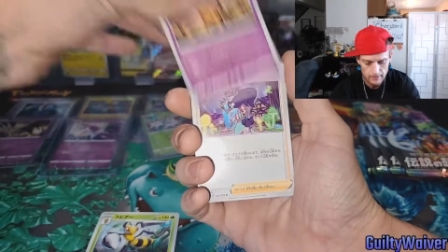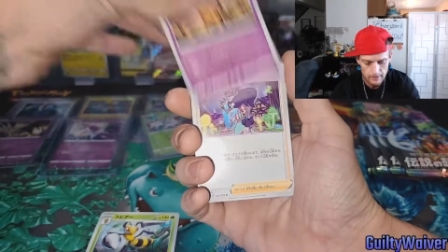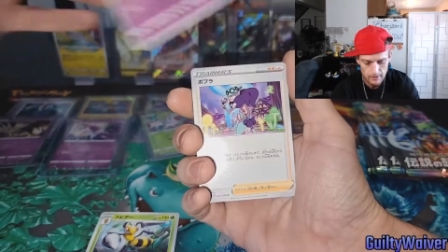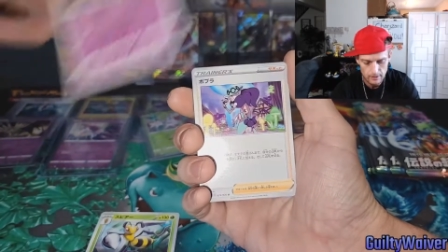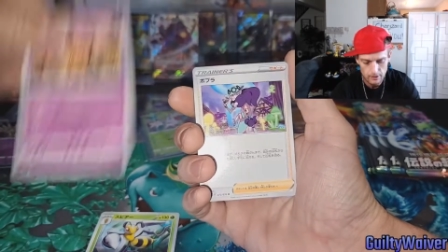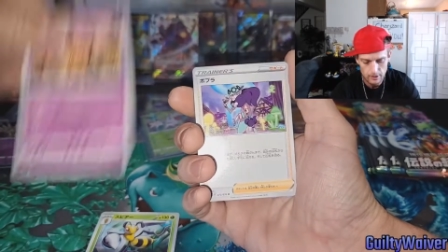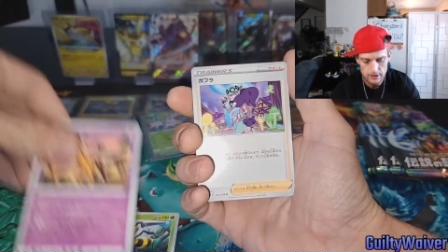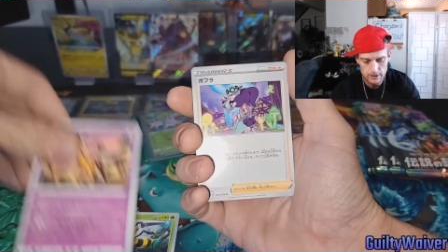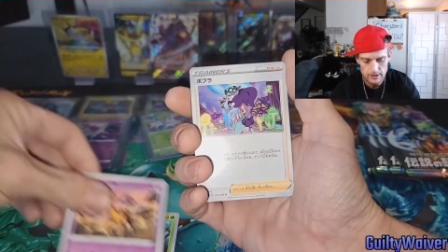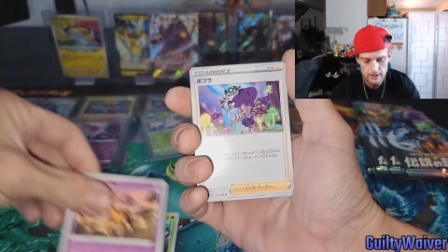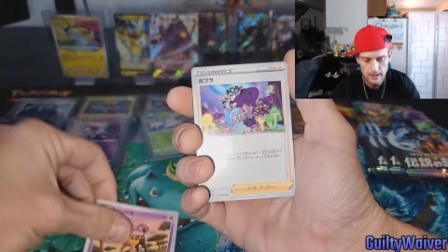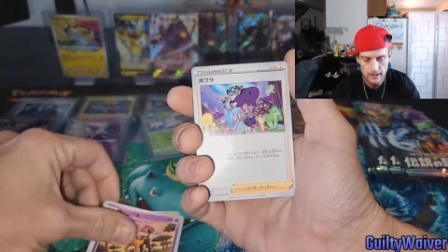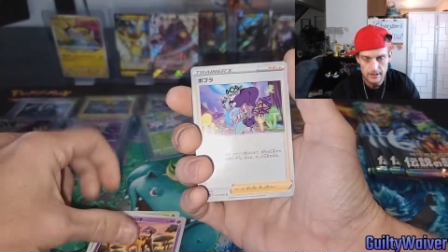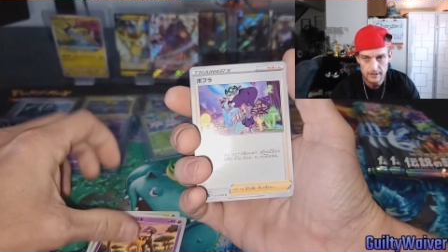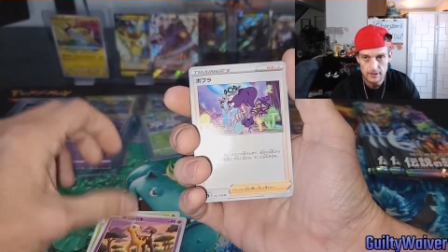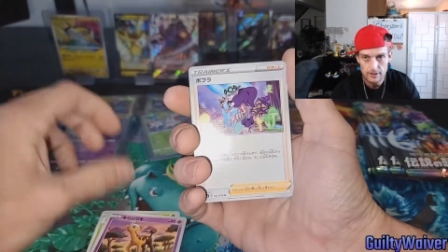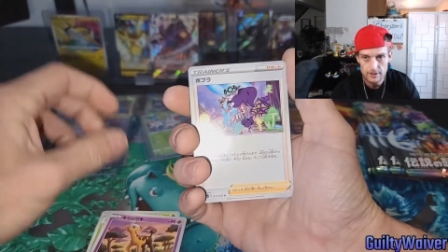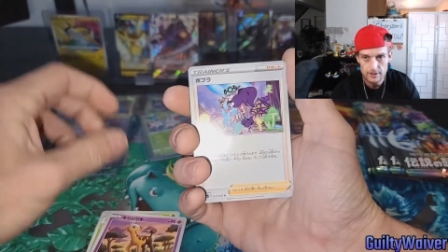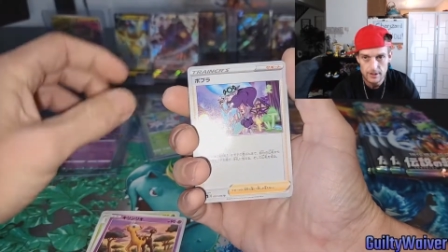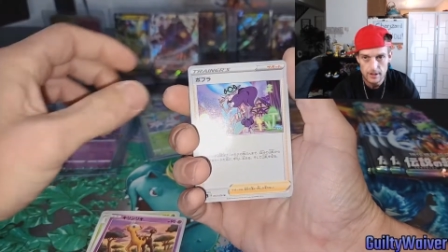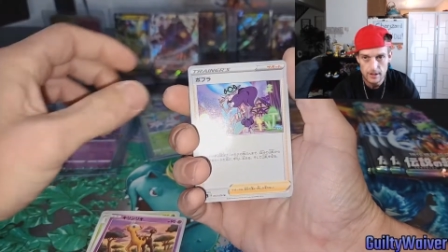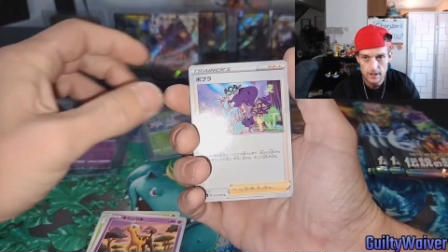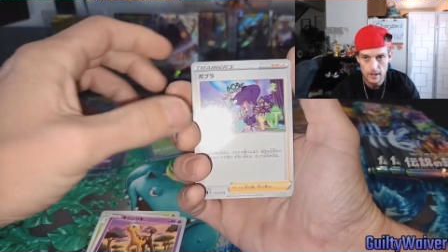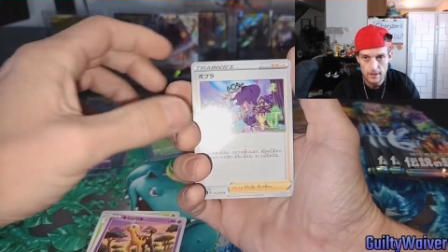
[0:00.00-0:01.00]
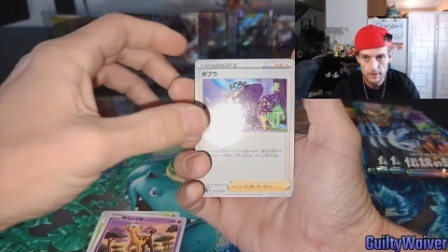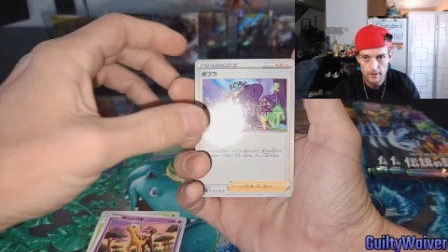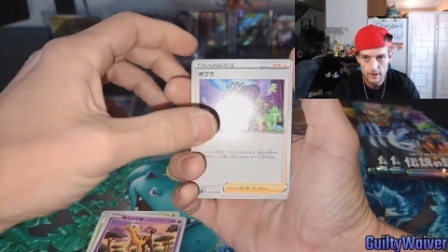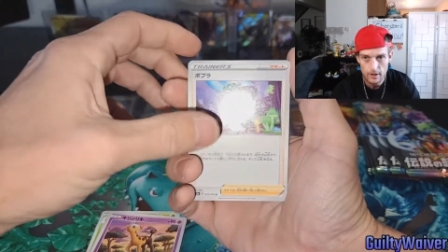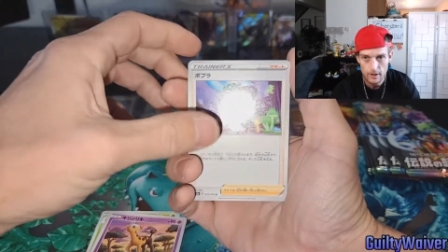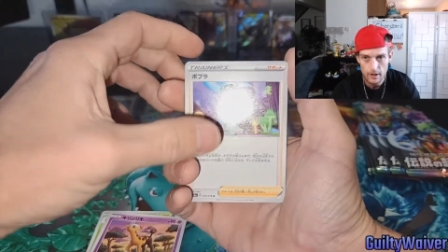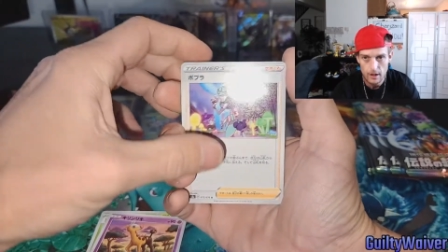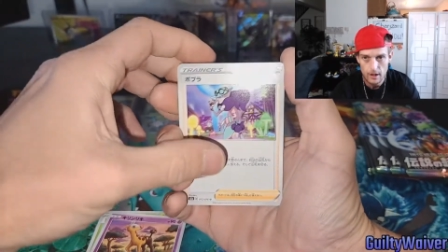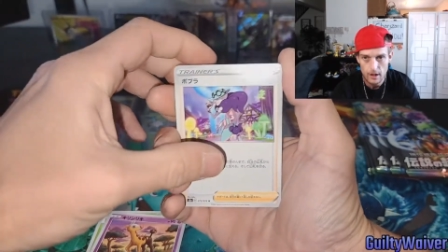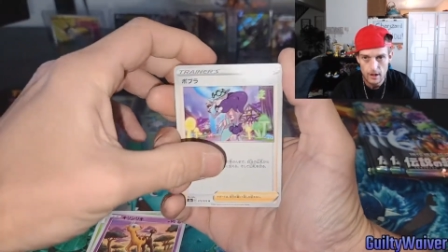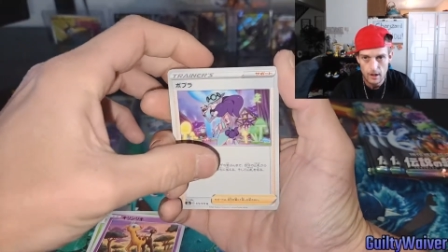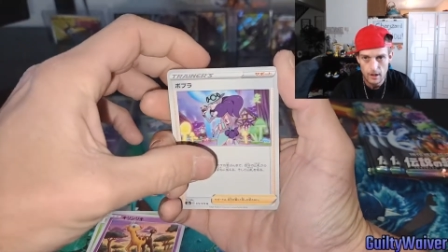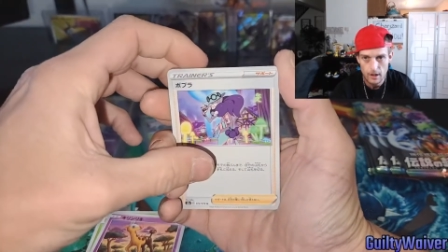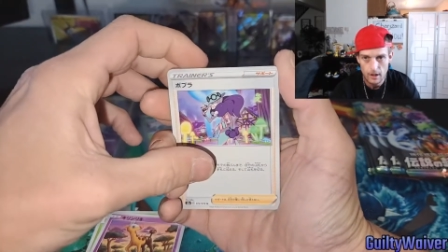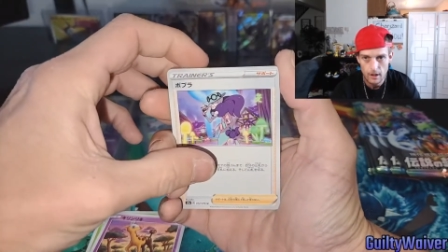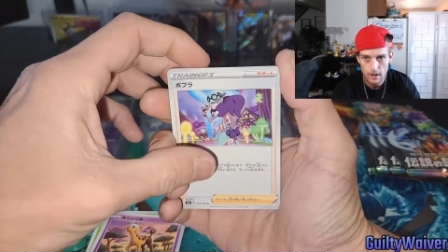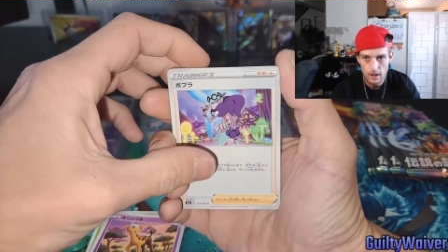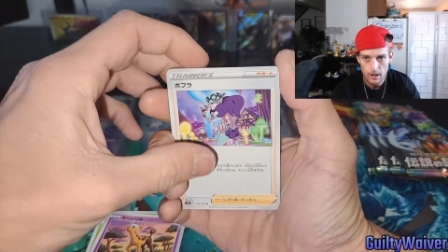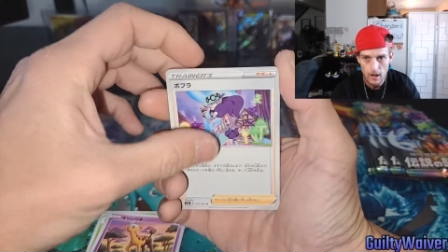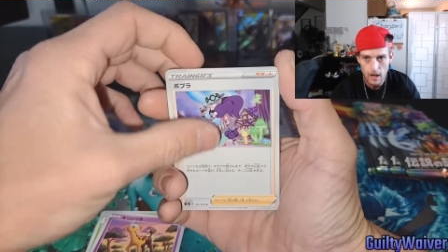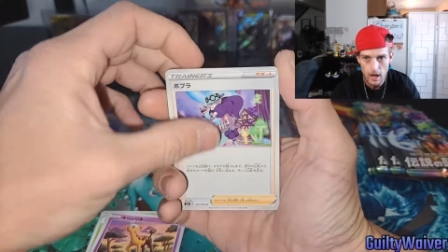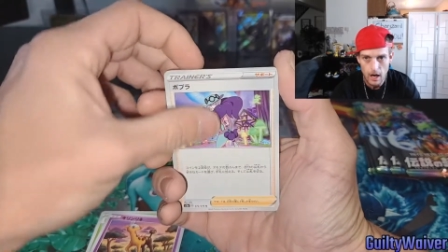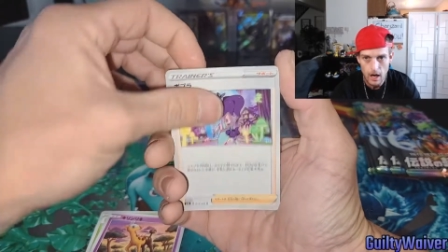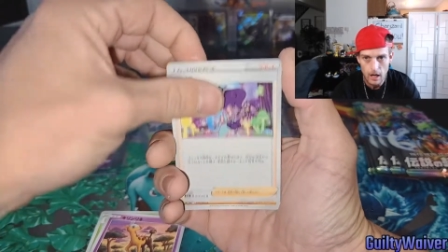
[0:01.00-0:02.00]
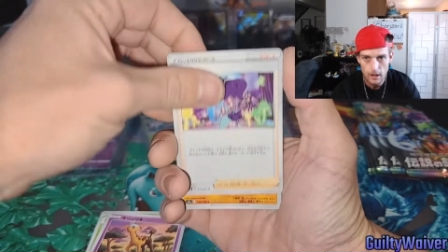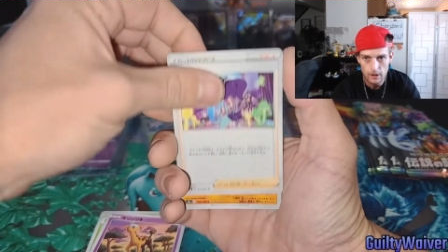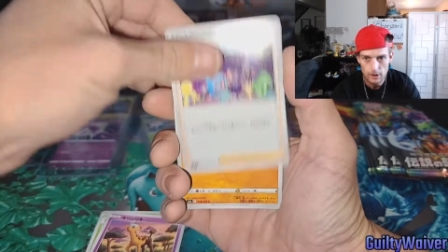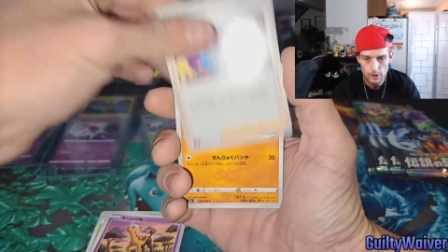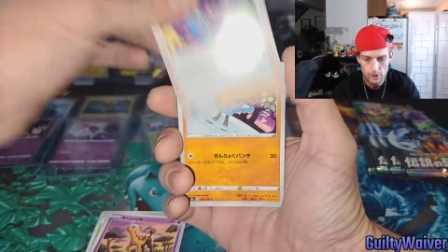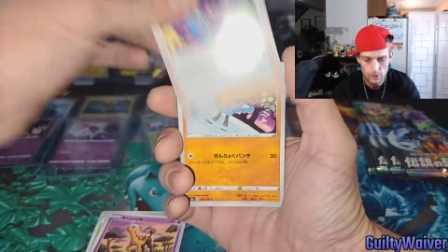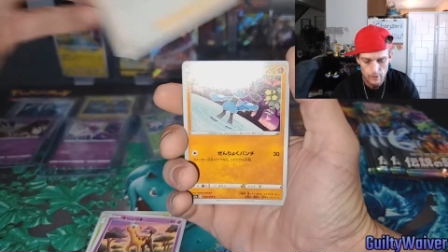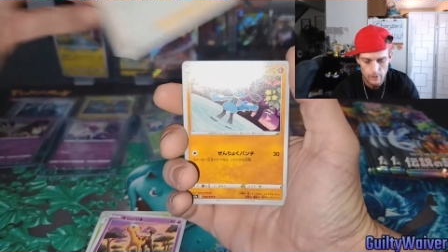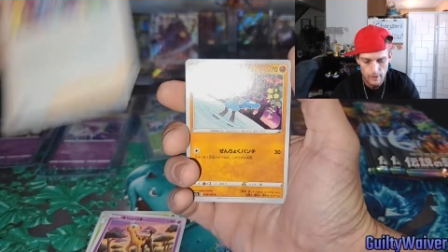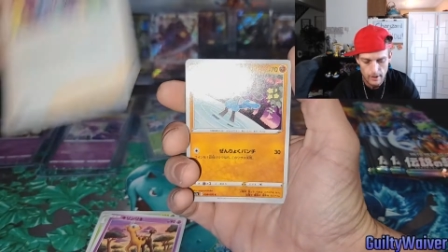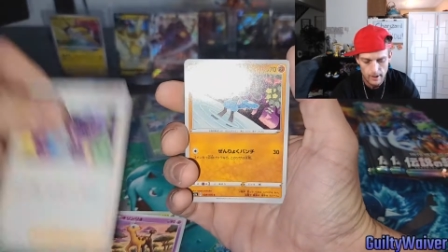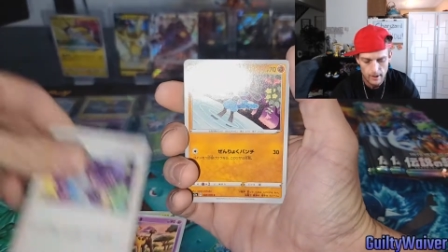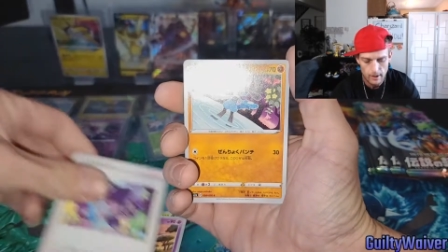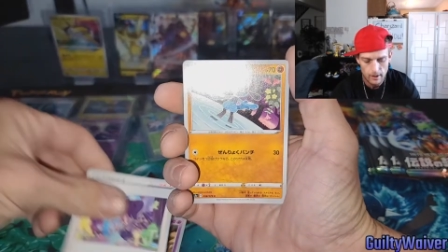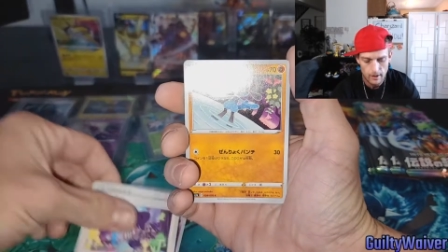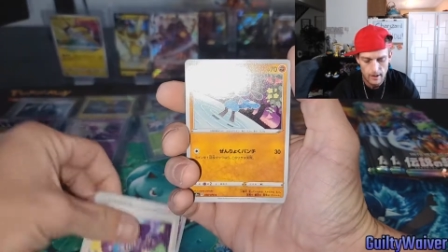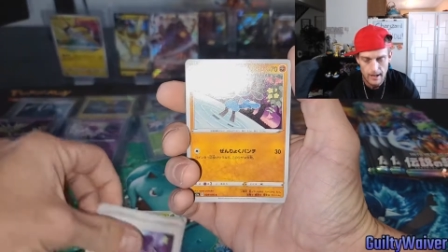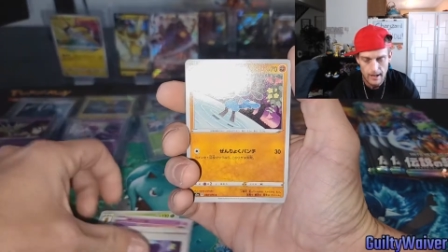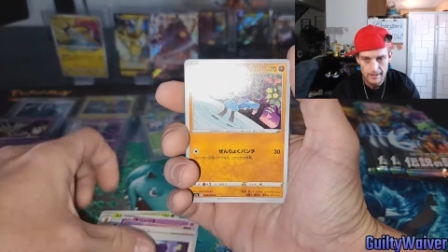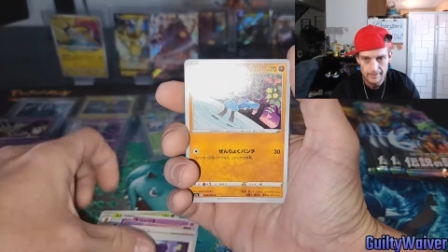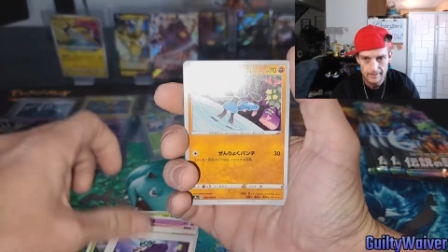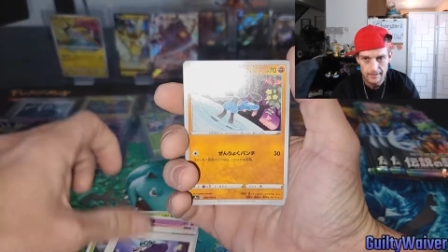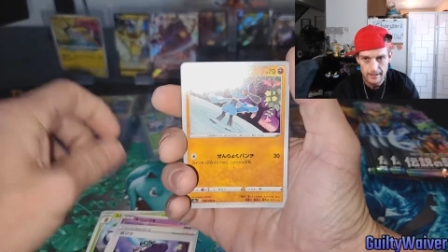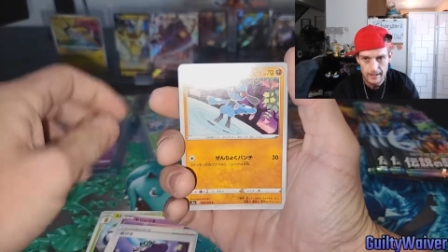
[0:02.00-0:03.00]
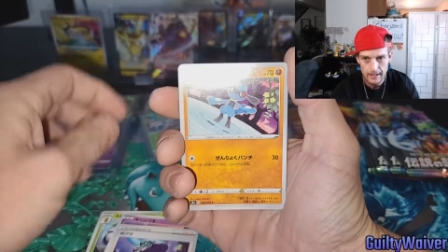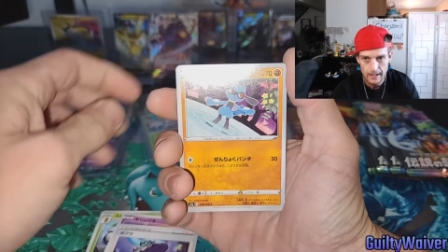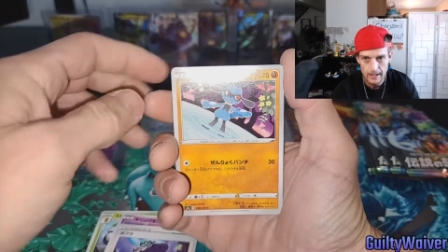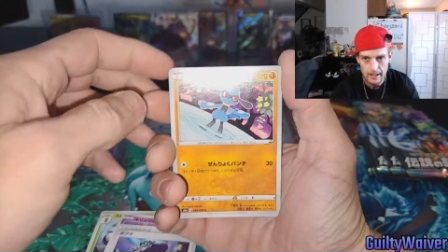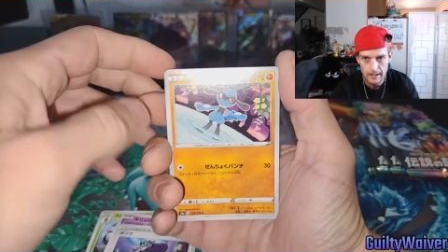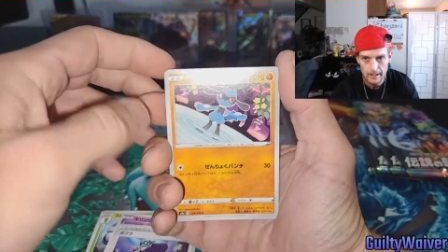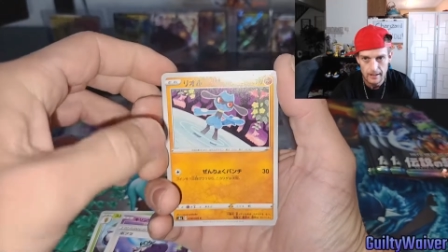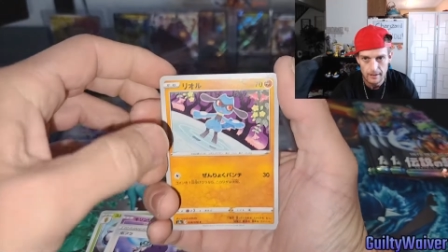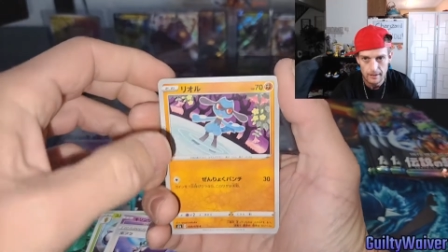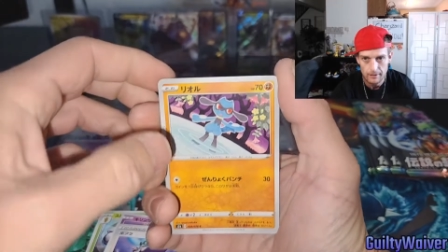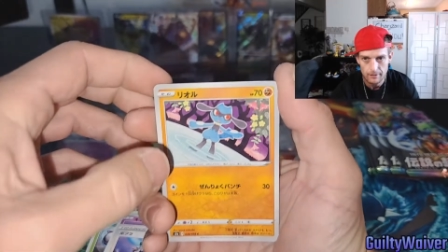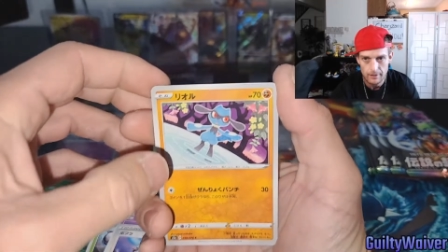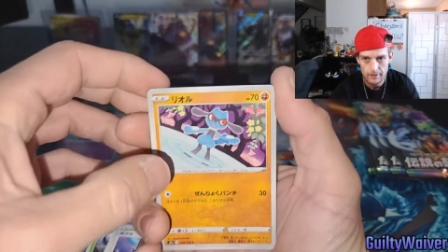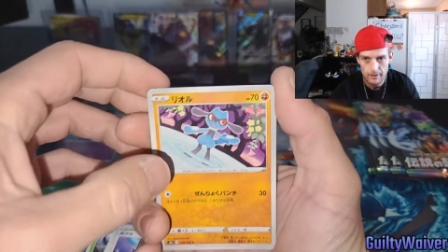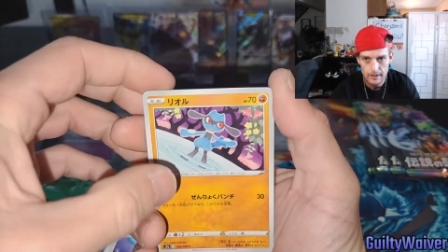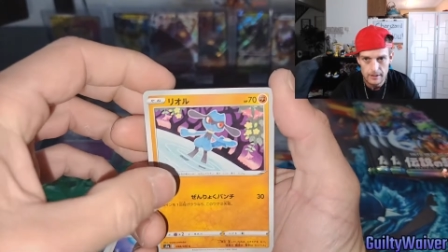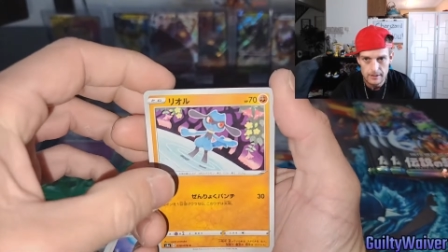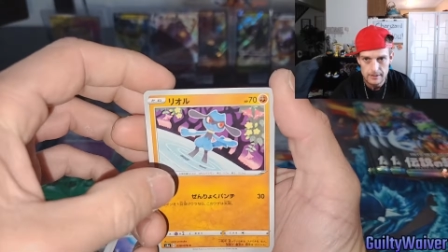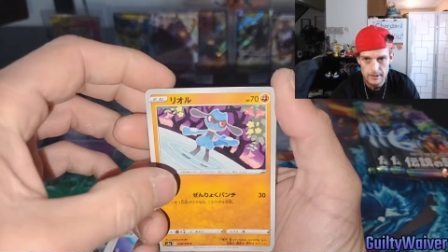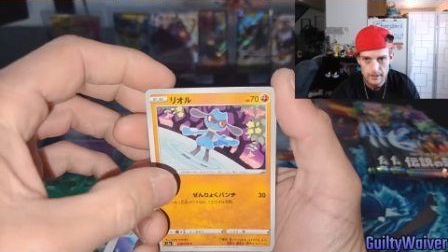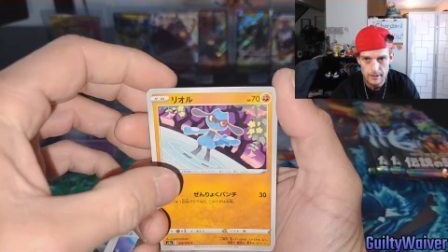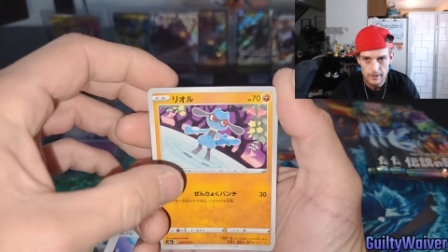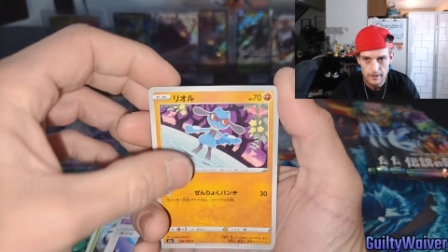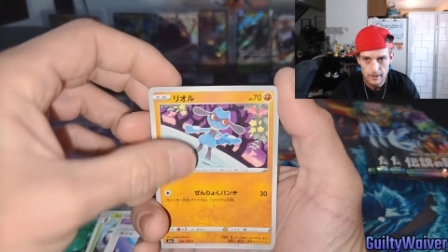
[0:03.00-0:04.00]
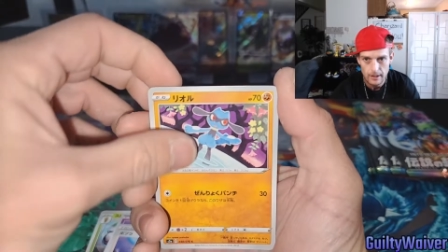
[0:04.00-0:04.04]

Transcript: Looks like there's another uh, hollow rare at the end of this here,